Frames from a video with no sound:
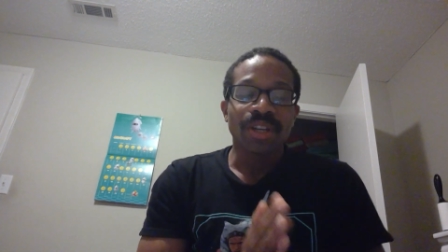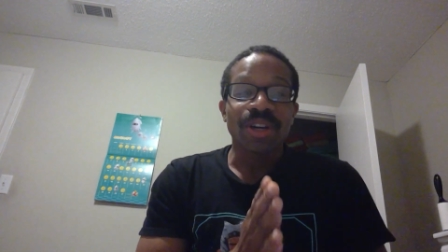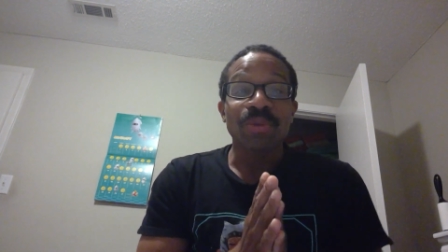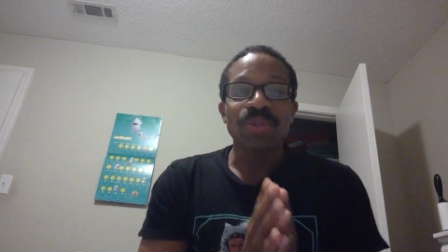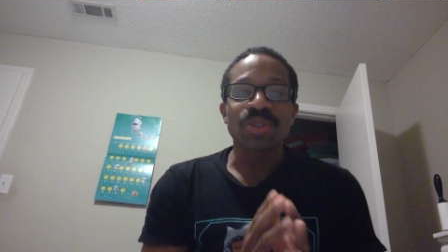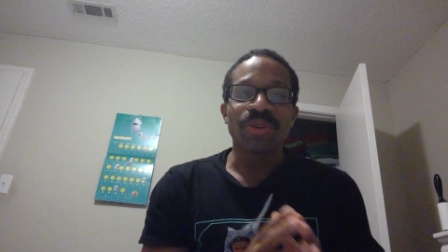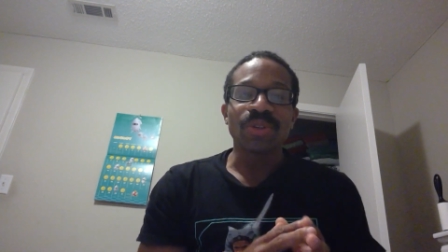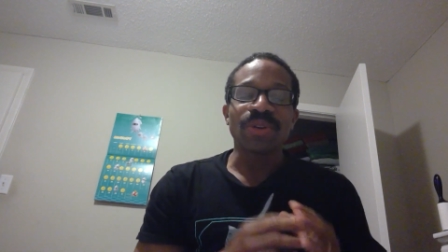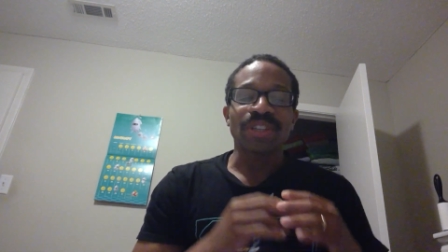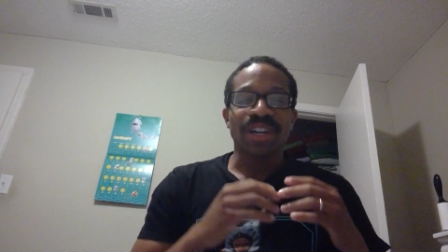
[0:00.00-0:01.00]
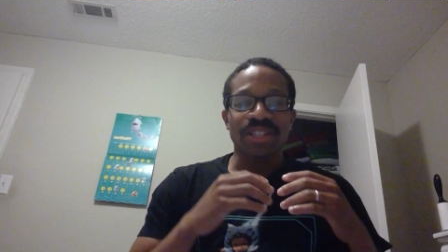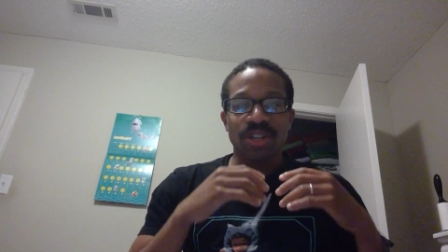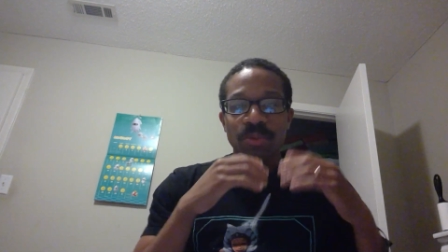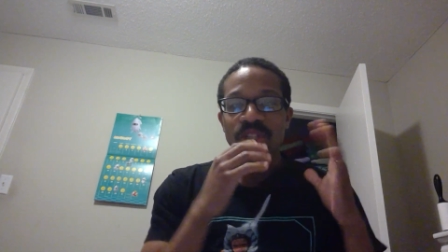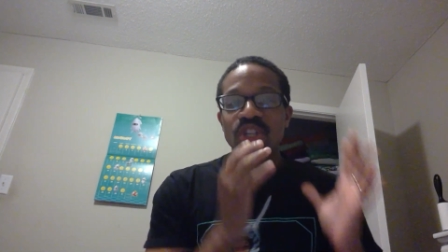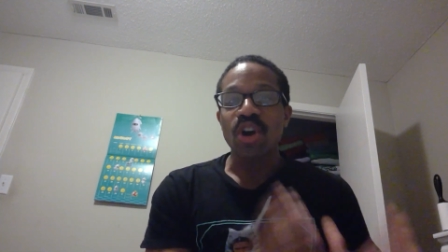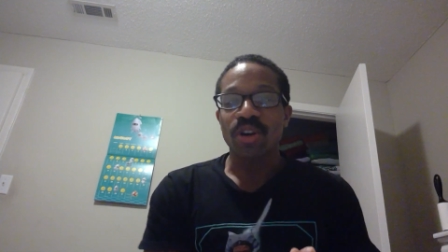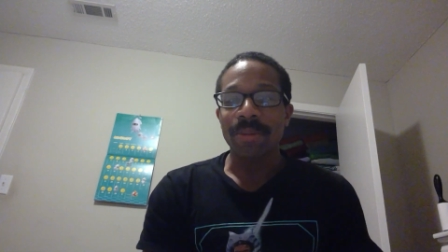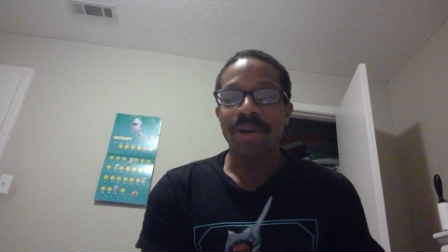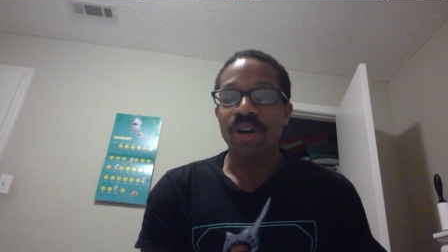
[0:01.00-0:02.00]
All right, what's going on, guys? I want to
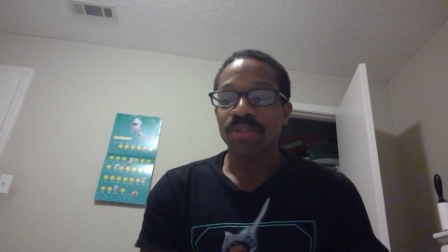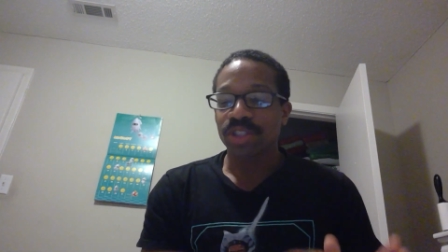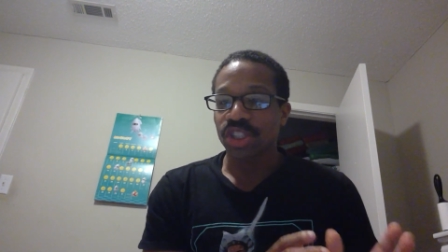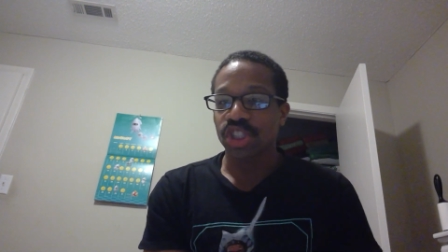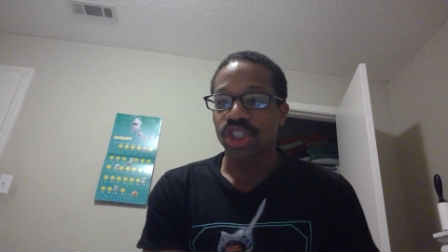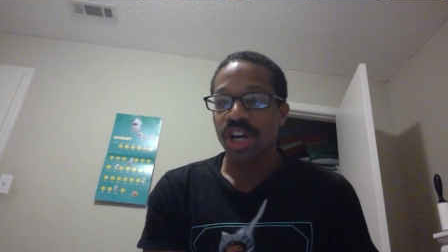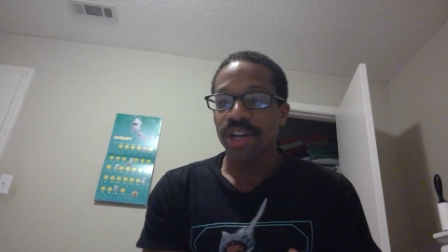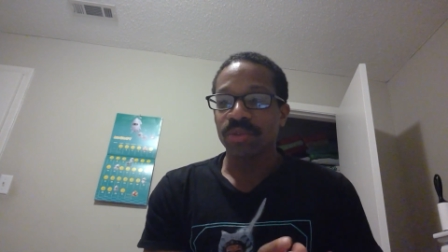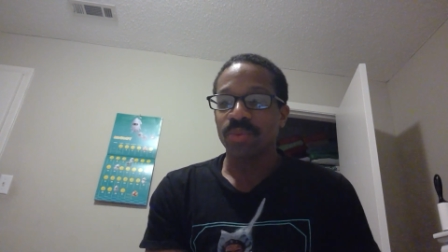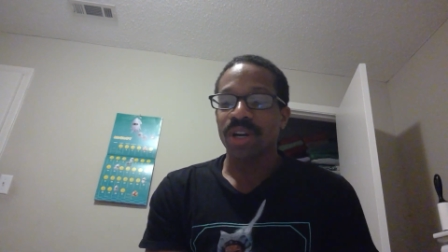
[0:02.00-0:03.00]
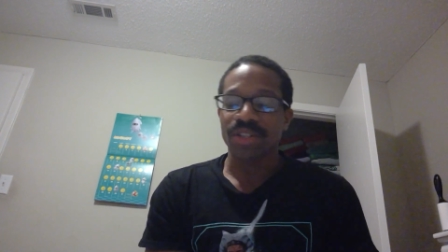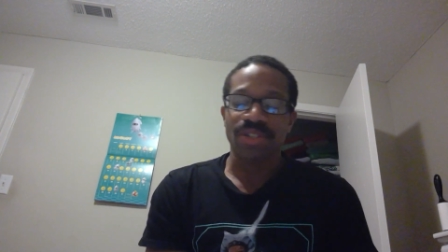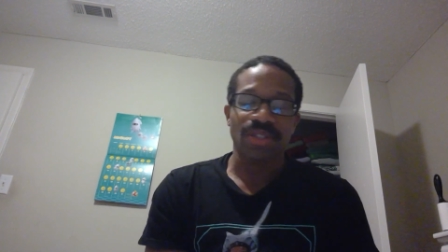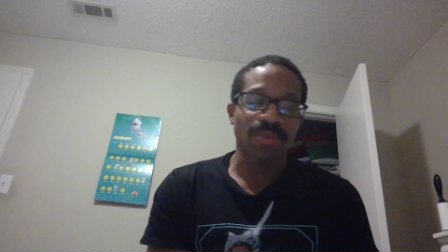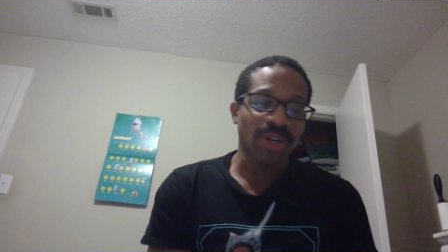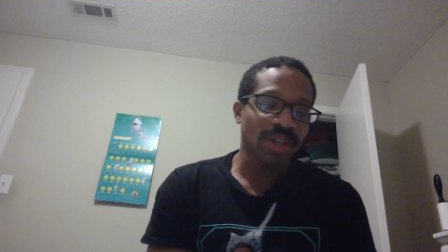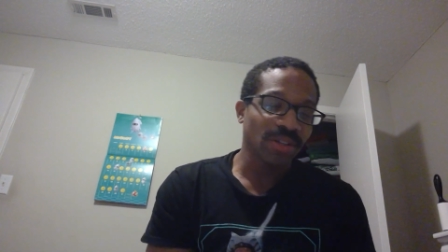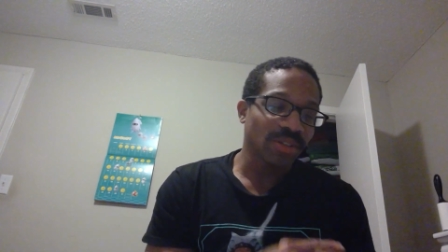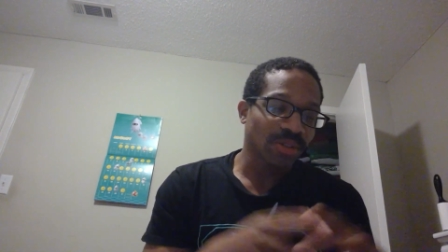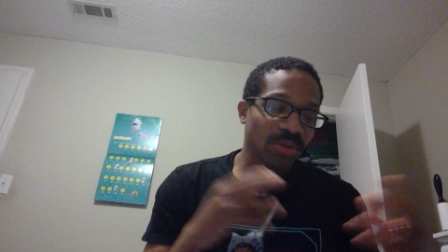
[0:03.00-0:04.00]
talk about Deshaun Watson, right?